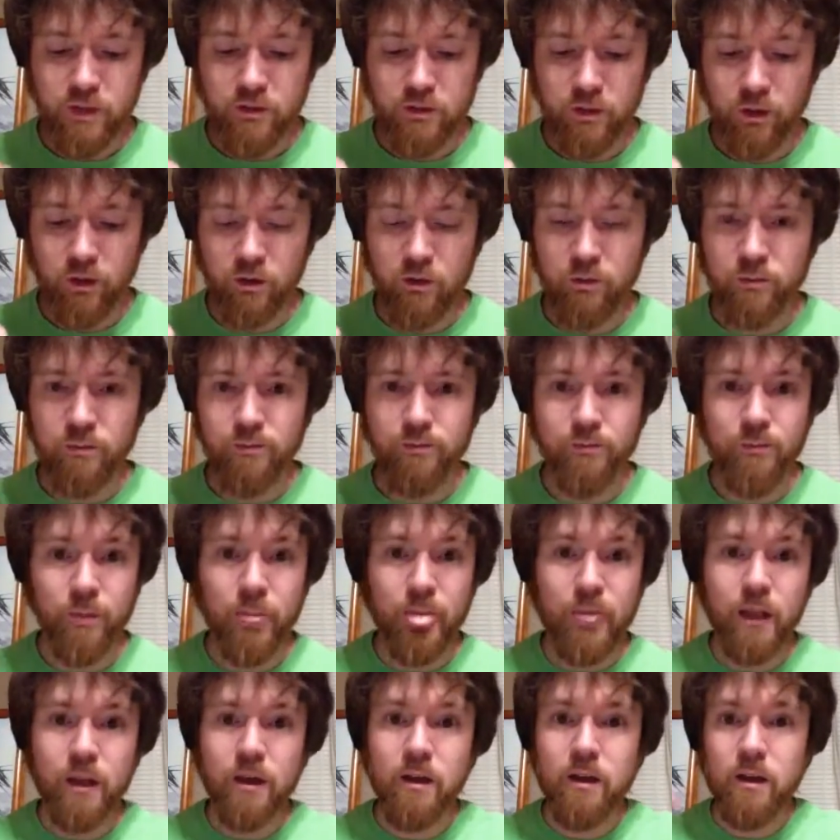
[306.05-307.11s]
So,
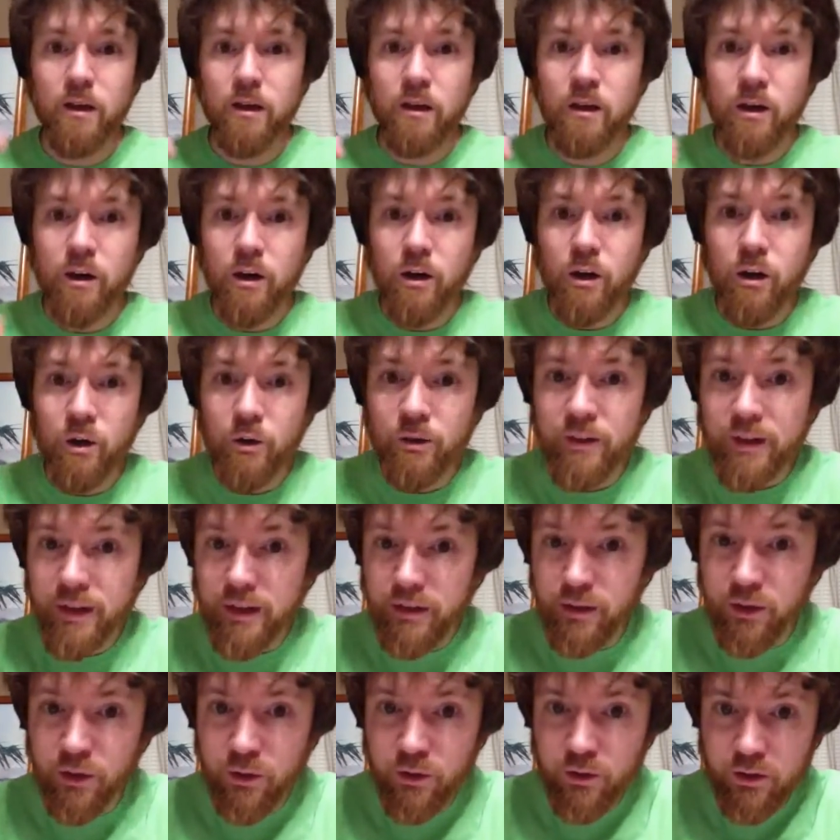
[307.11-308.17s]
on
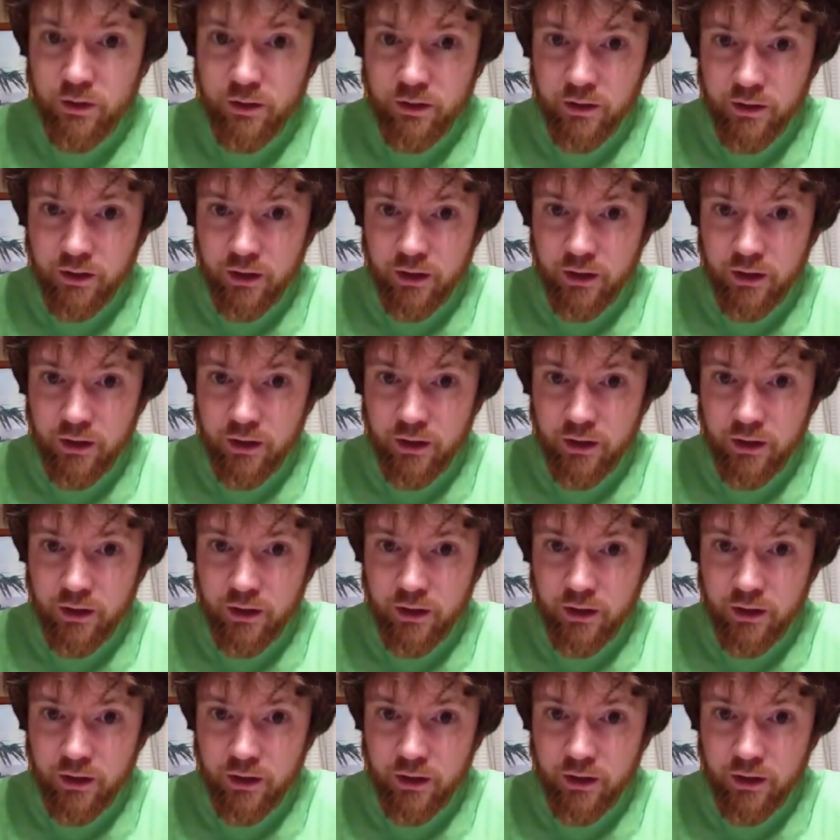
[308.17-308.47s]
that note,